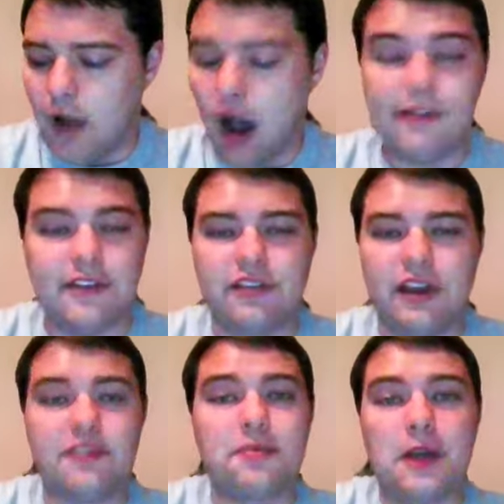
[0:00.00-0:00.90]

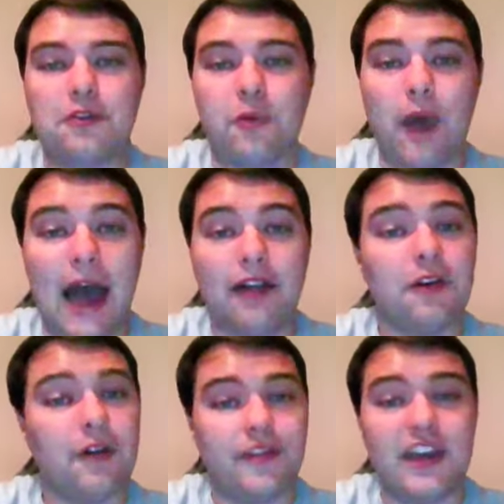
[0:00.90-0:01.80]
Obviously, if Spencer
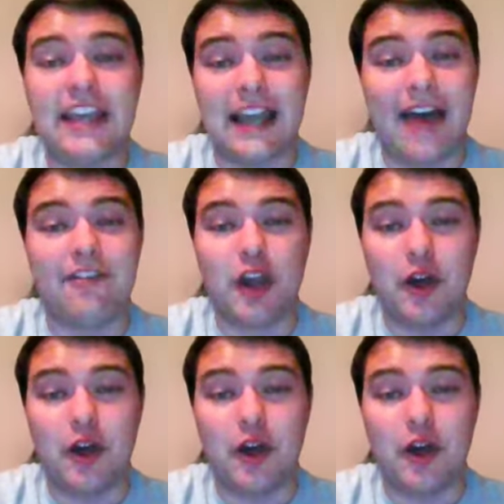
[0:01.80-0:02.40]
Rattler, if he can have